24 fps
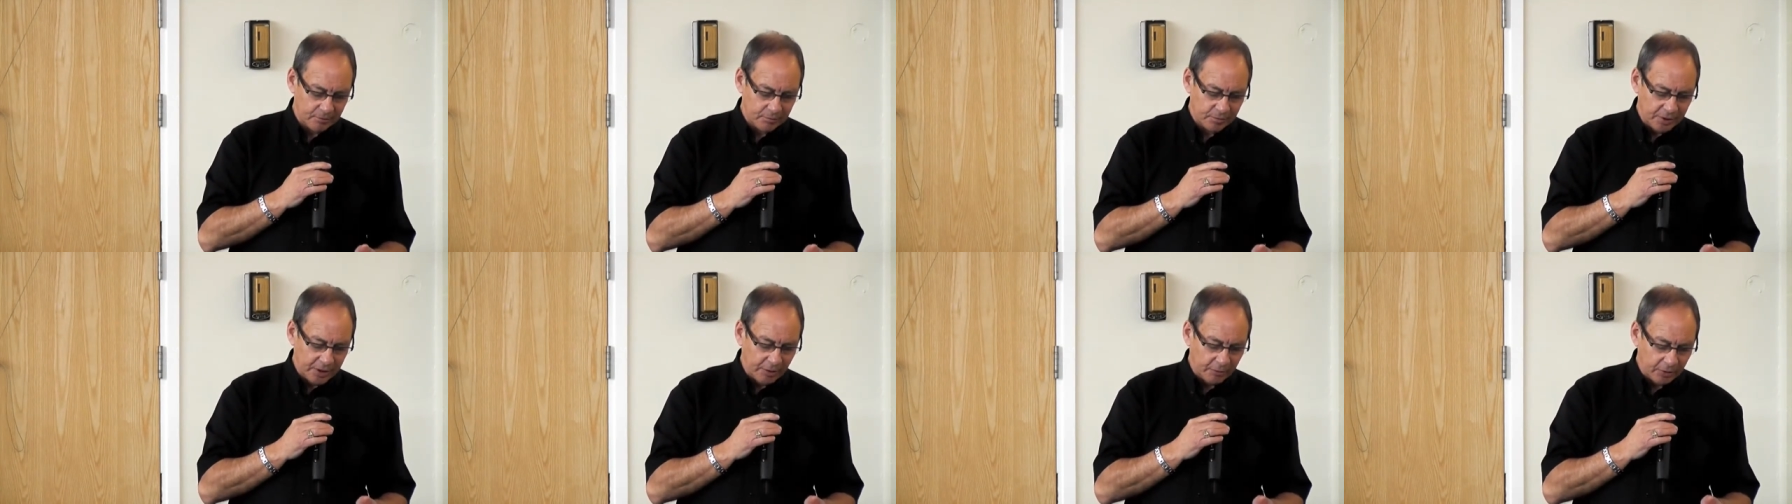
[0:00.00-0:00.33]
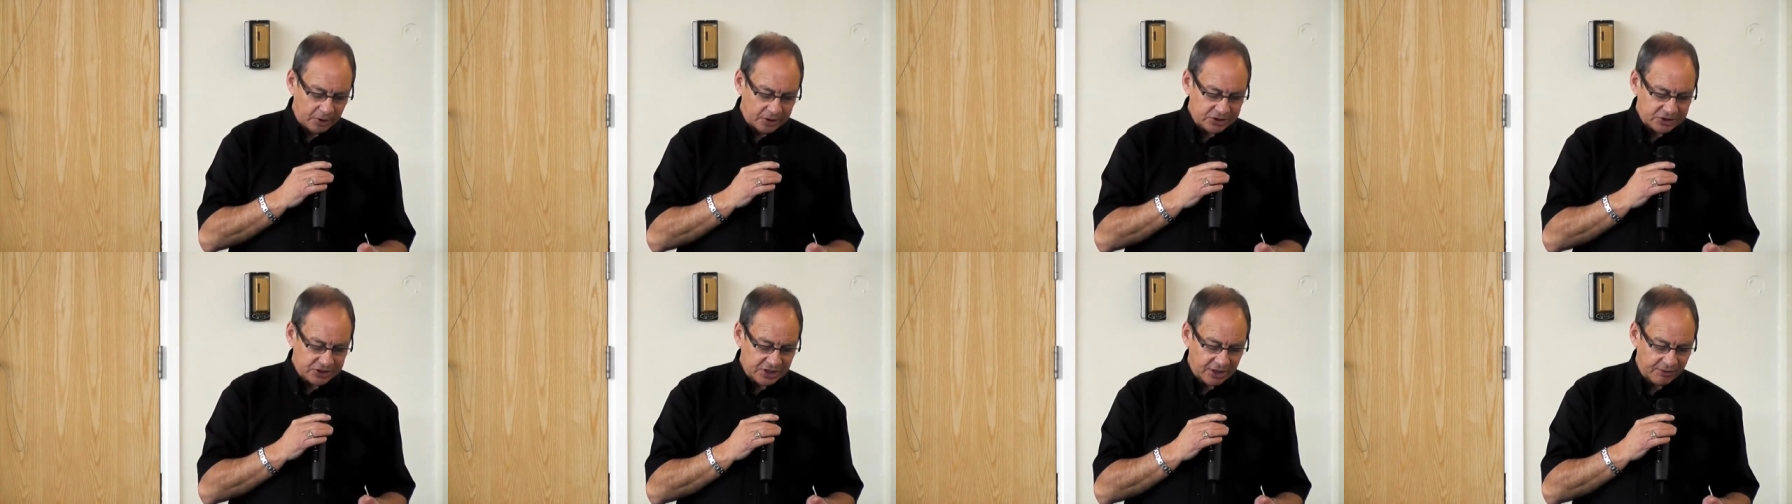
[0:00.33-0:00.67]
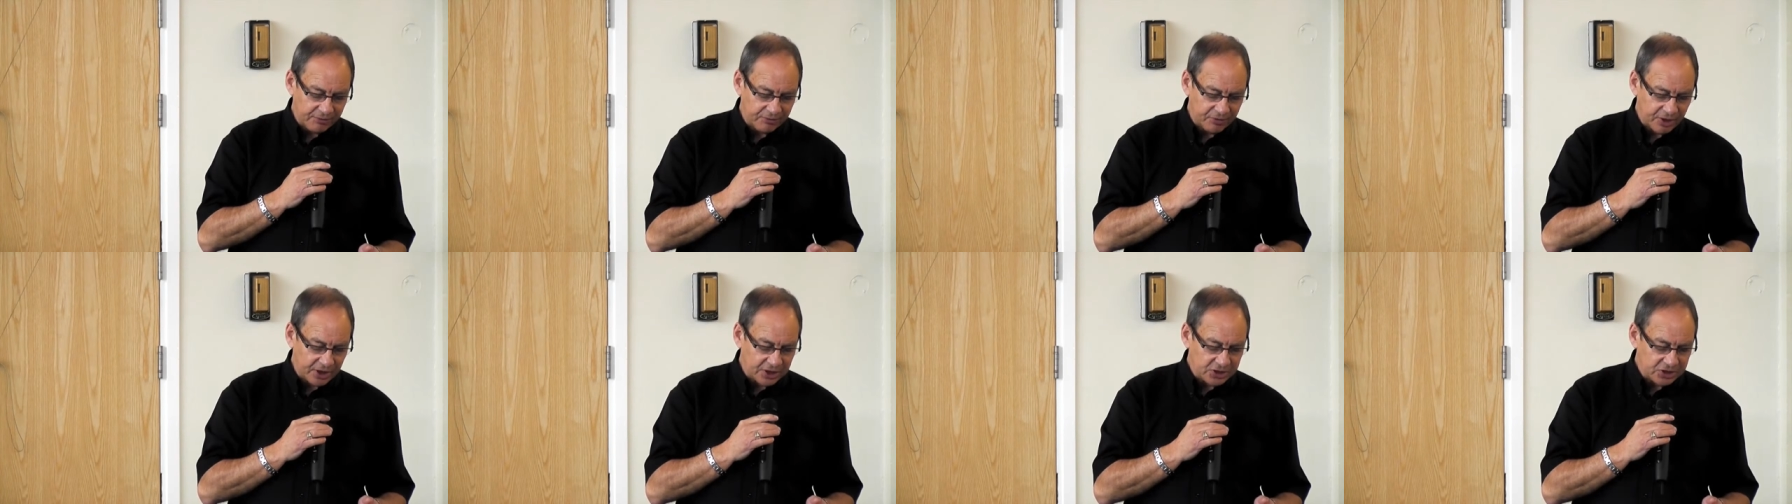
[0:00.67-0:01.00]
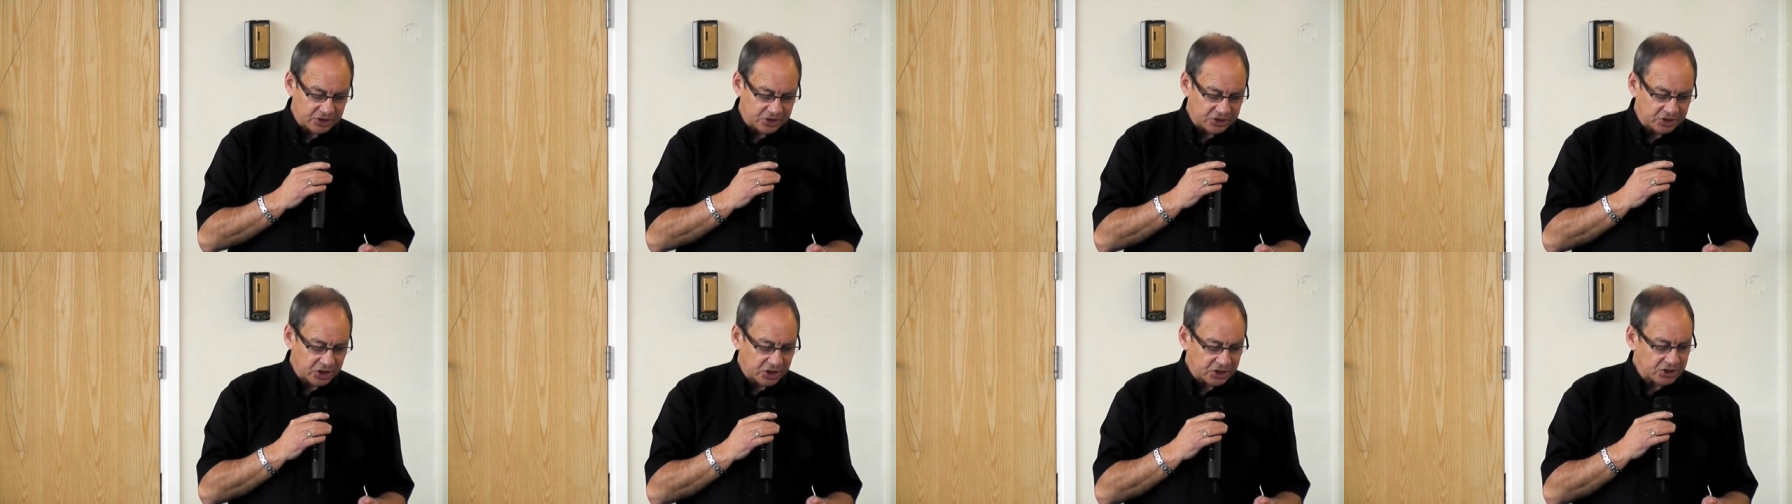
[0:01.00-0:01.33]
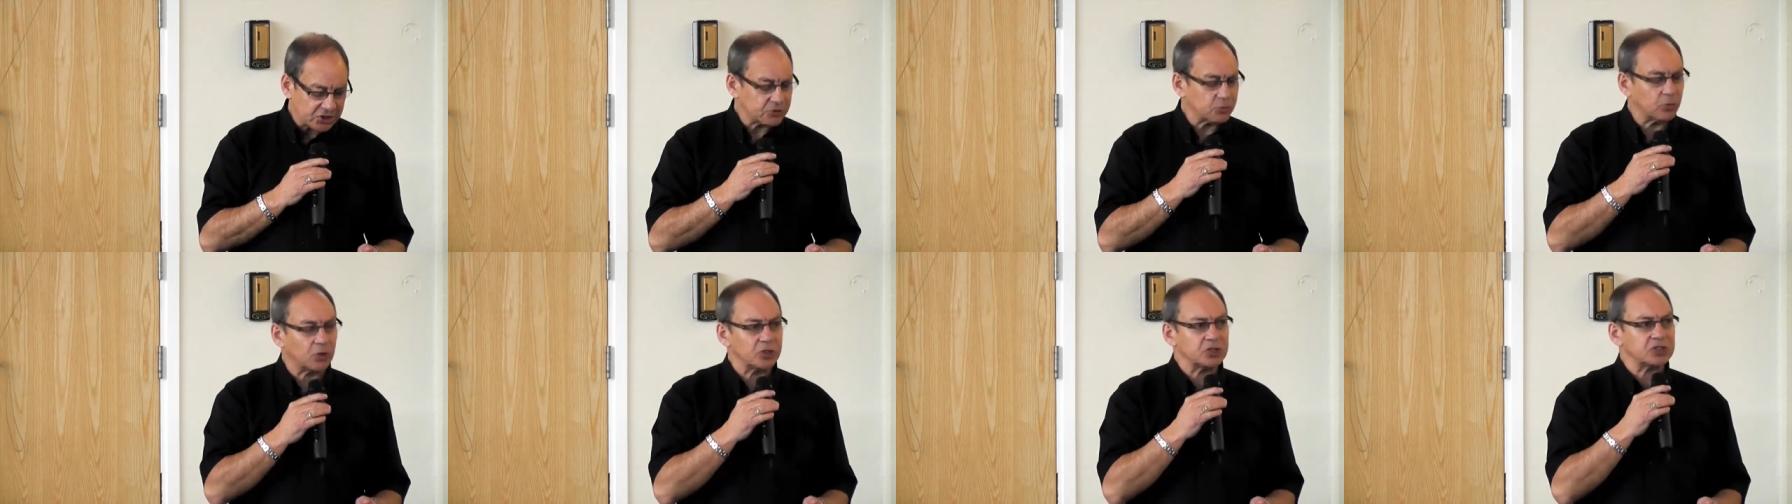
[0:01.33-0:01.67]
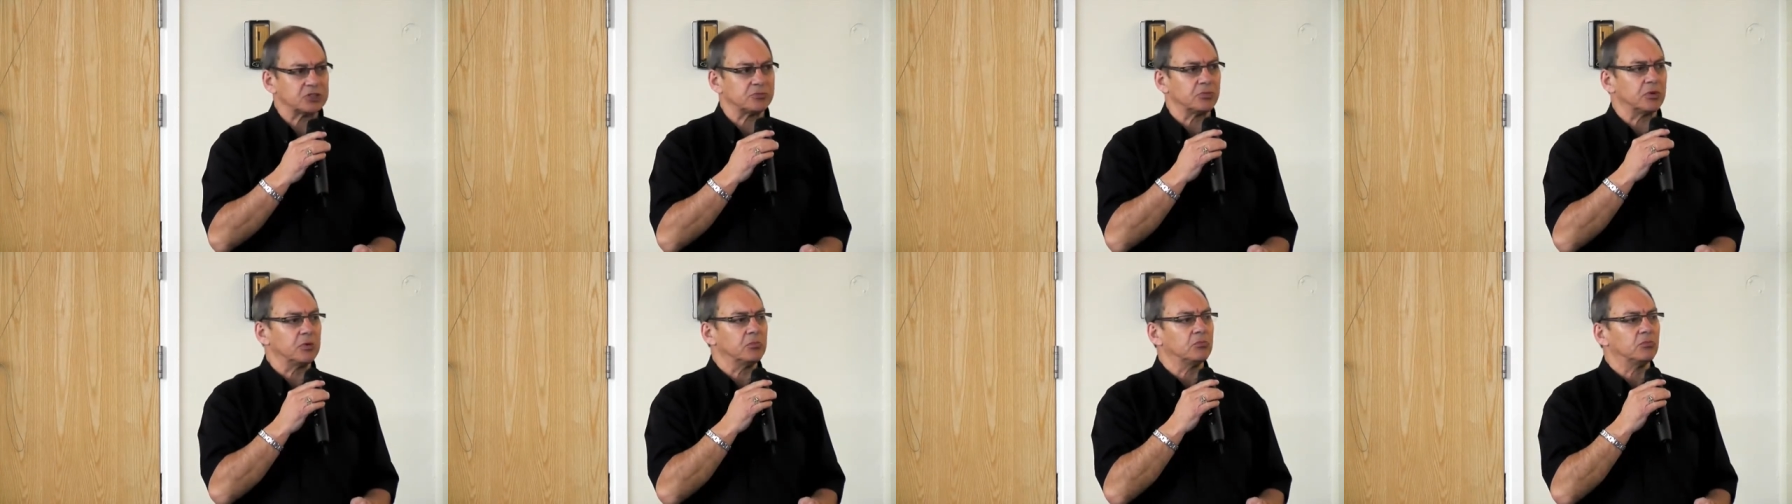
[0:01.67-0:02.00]
But I want to say, friends, Jesus
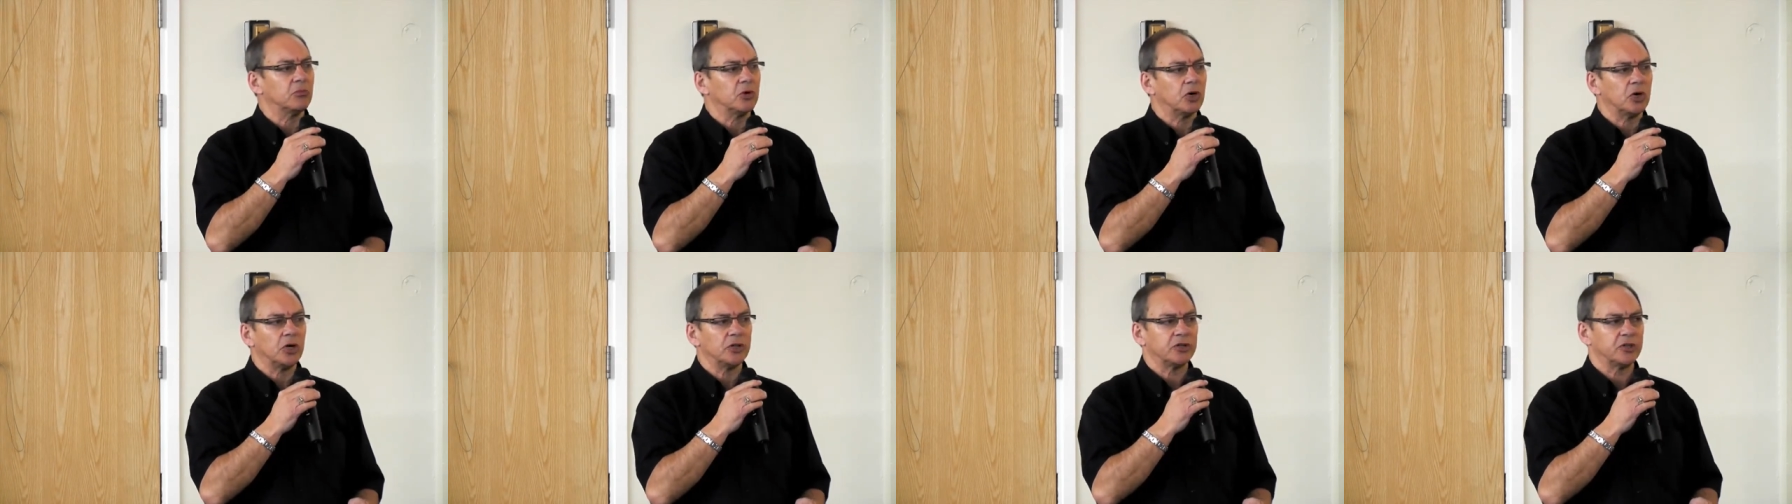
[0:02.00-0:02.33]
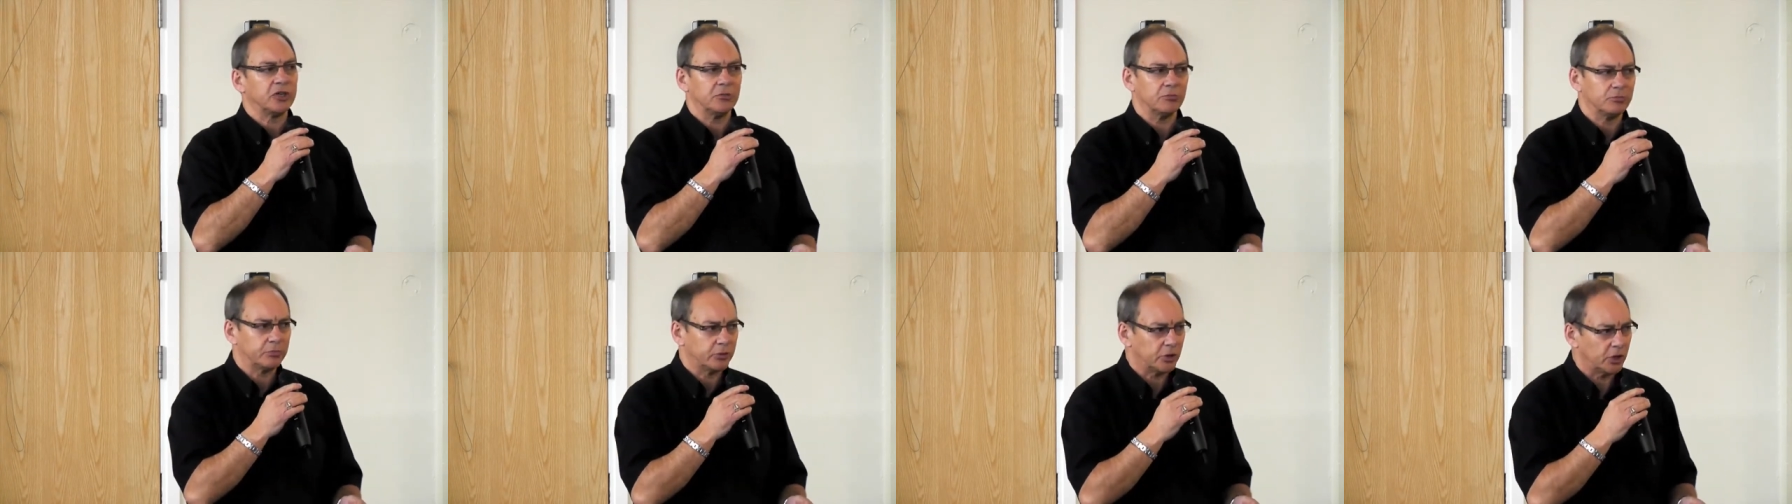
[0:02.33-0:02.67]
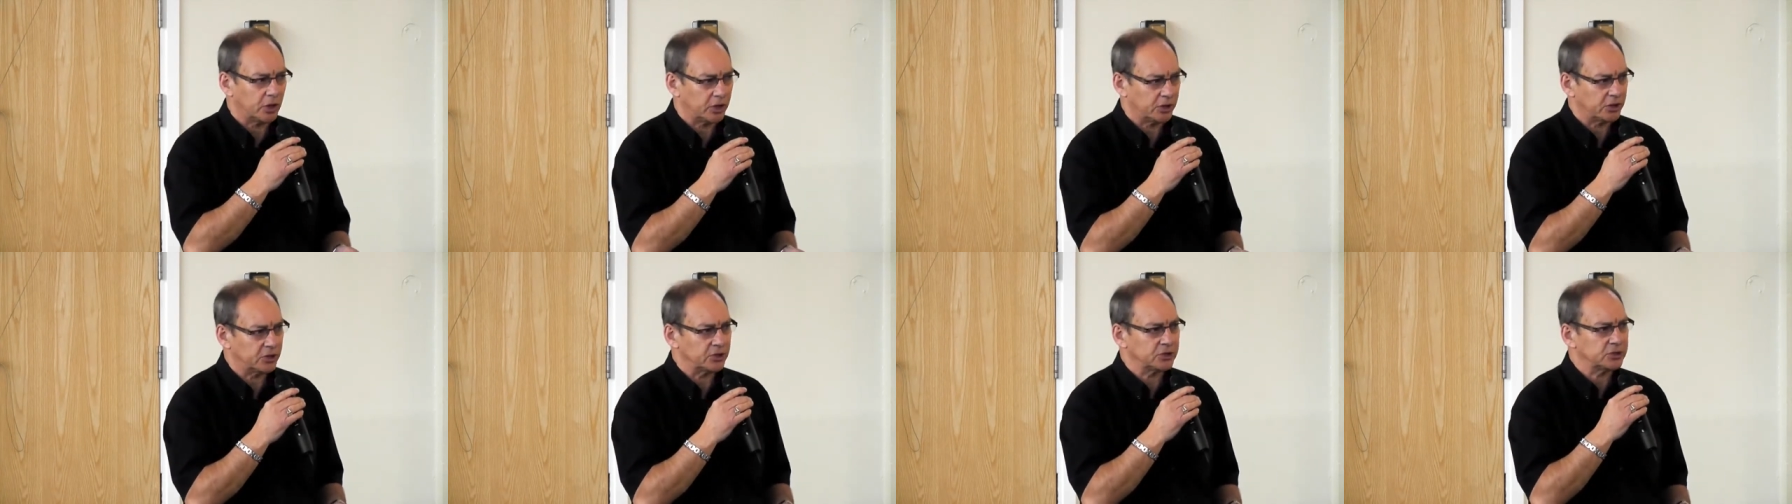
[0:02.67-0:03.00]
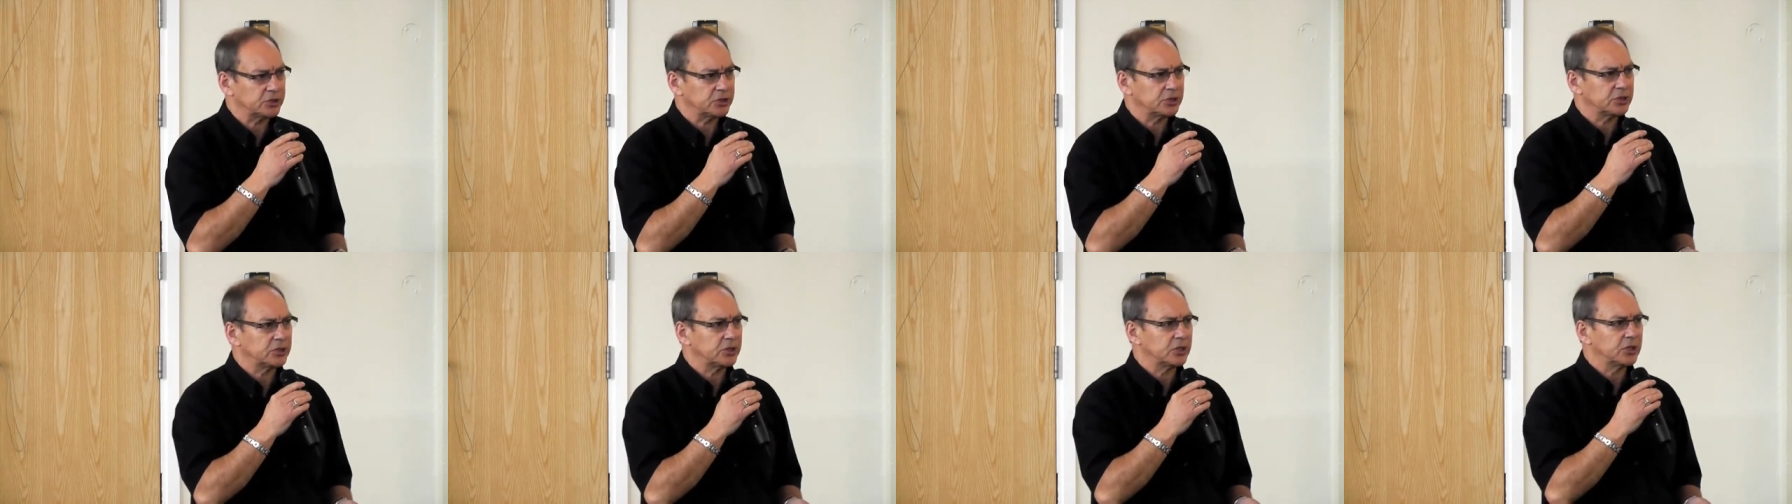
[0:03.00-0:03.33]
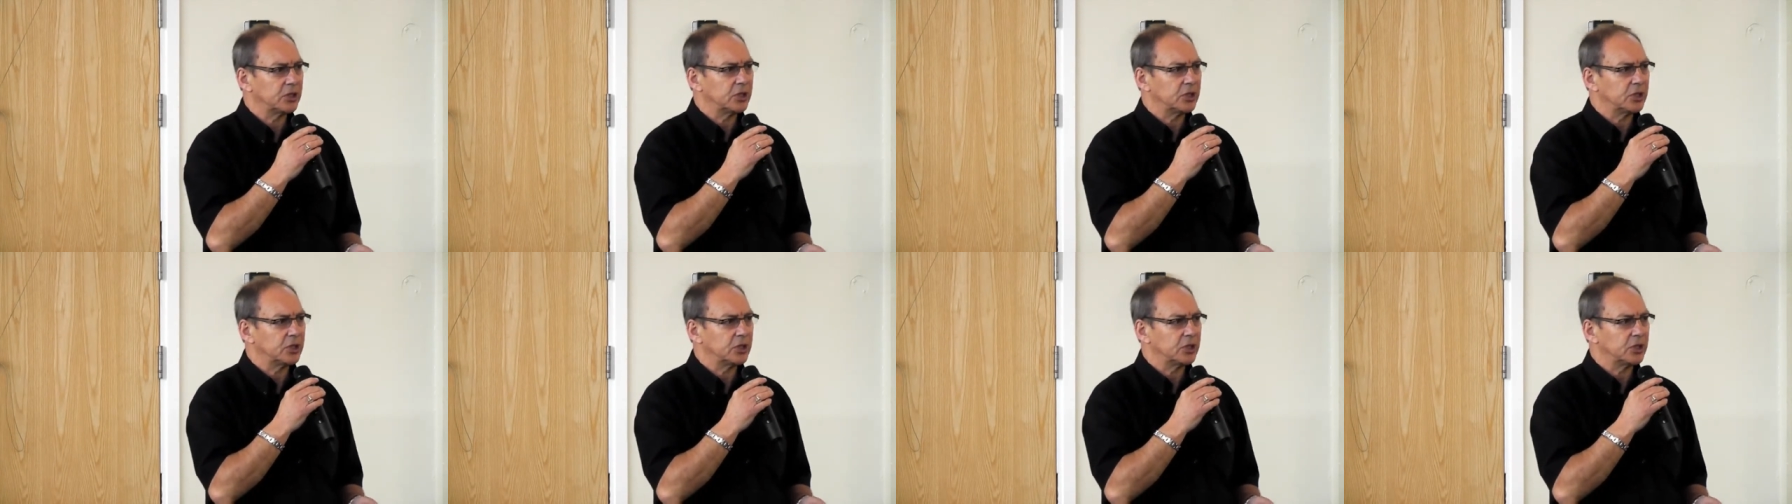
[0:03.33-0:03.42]
wants to be more than important.